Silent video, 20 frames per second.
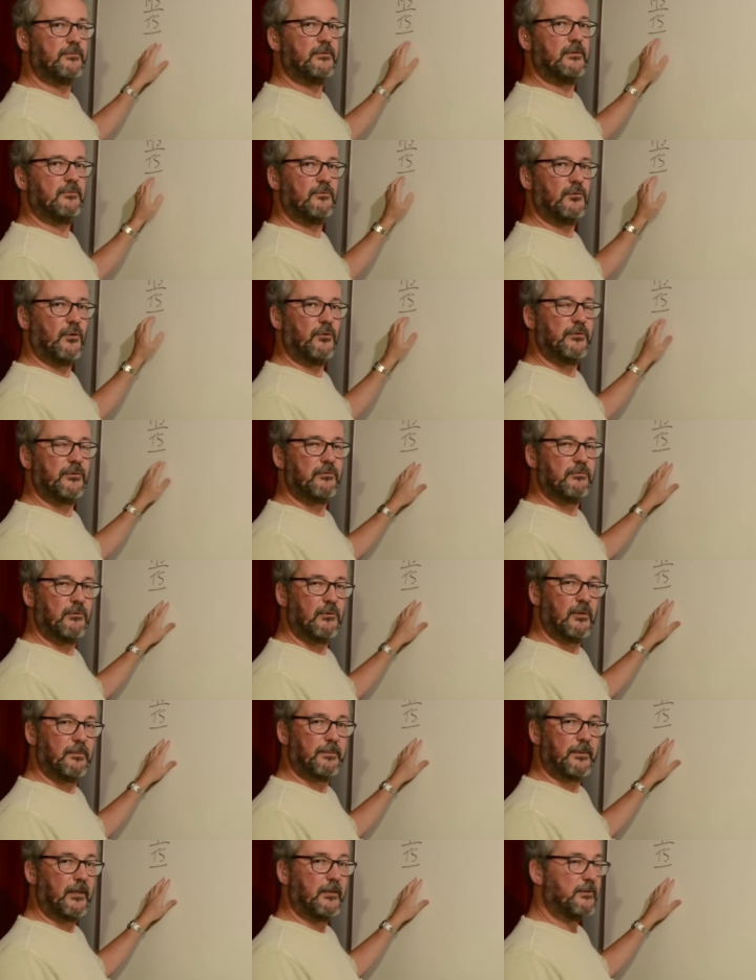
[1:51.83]
you've gone through all the
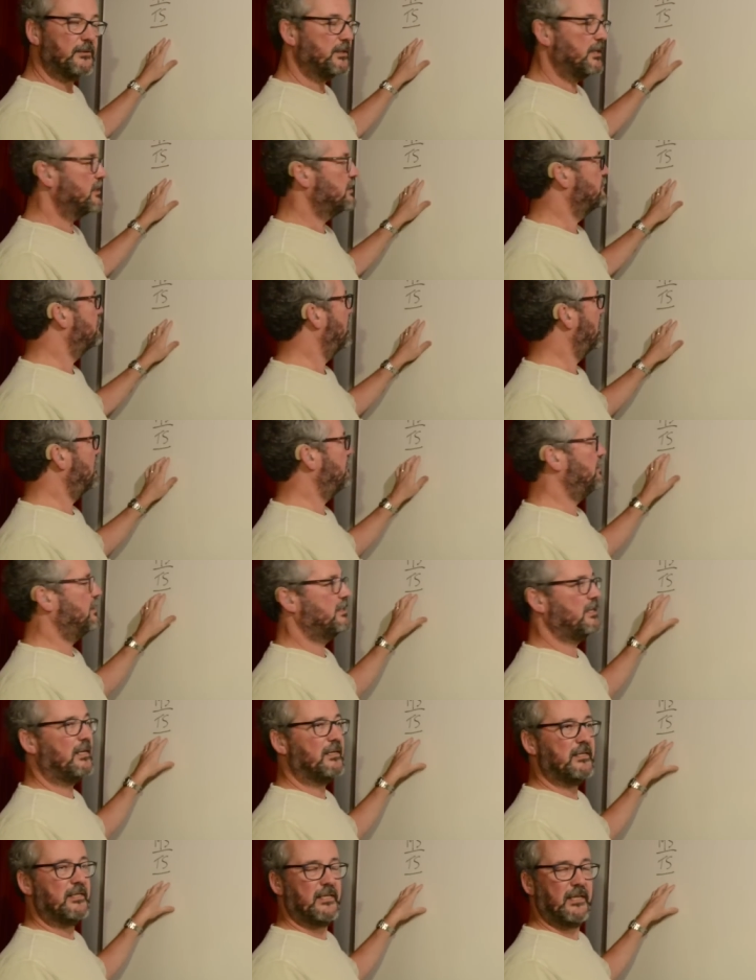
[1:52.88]
process, maybe
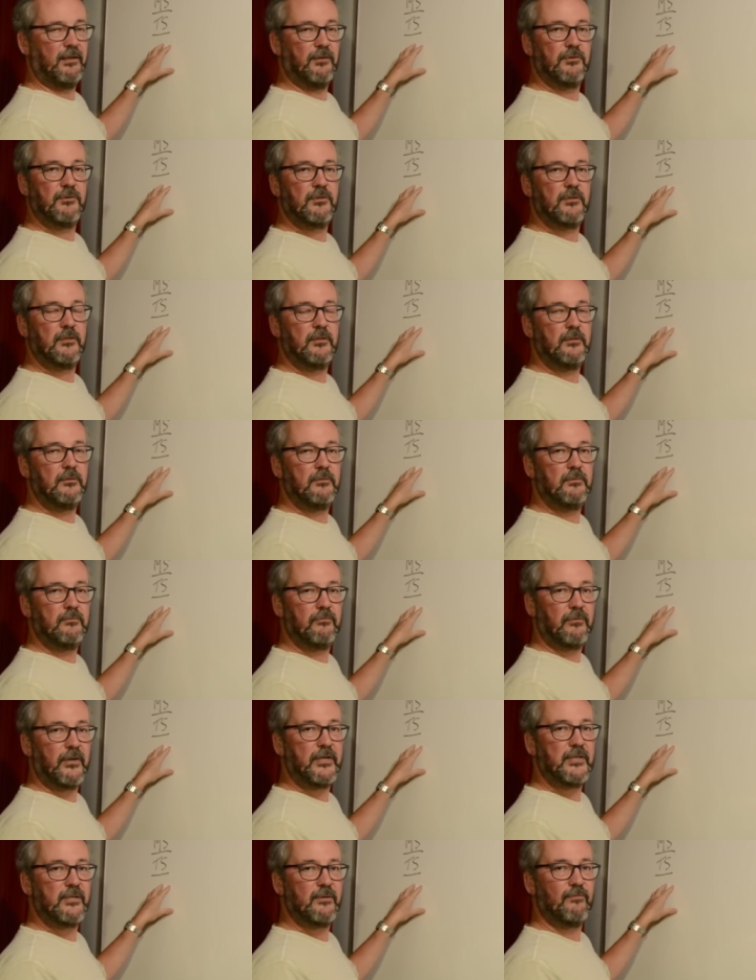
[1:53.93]
sent it out to
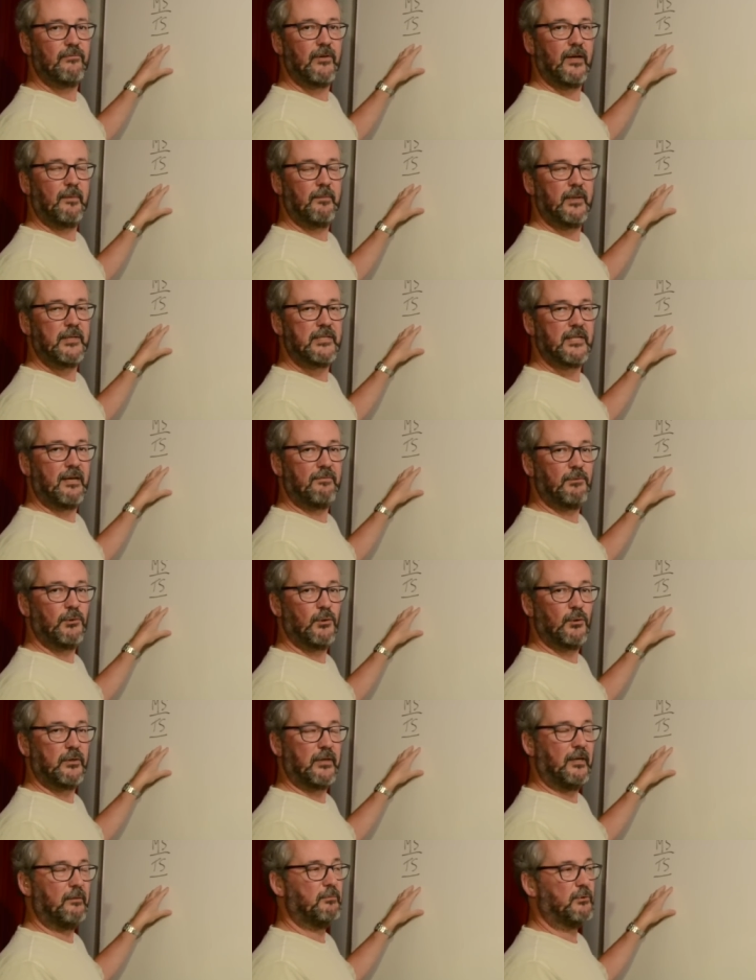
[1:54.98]
friends and family to have a
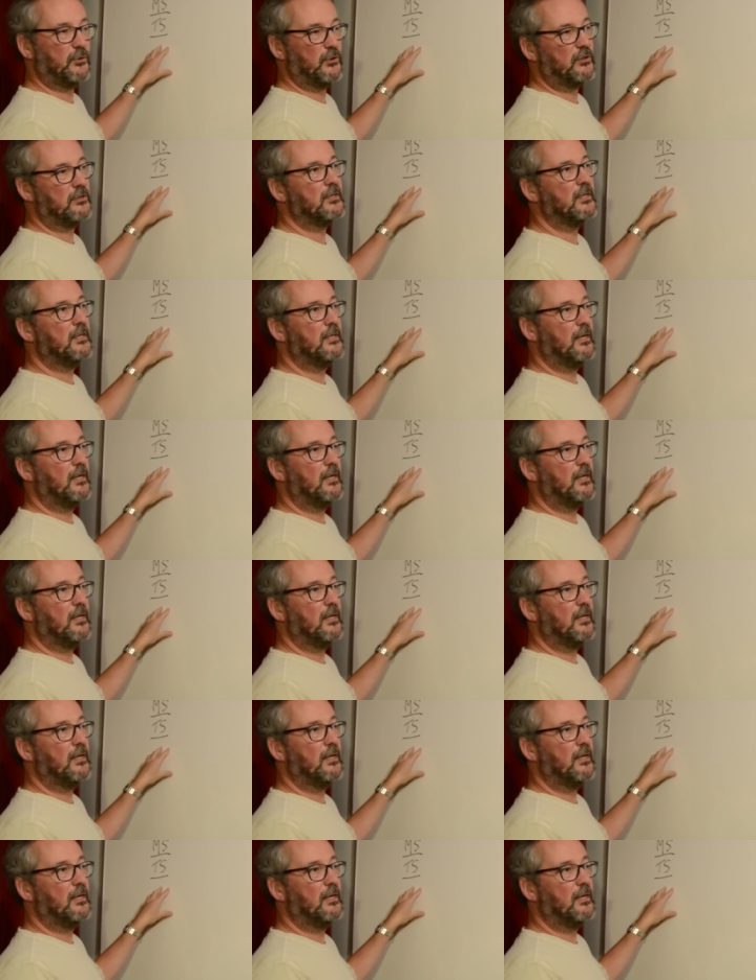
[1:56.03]
look at, which is,